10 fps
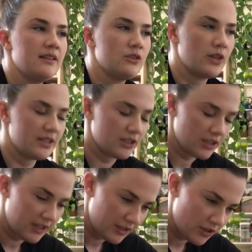
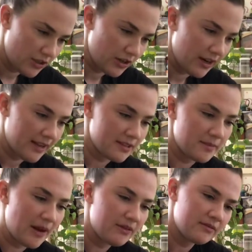transitioning into your S
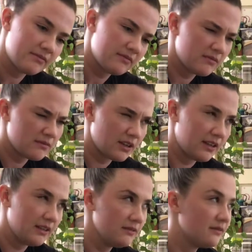mount, kind of,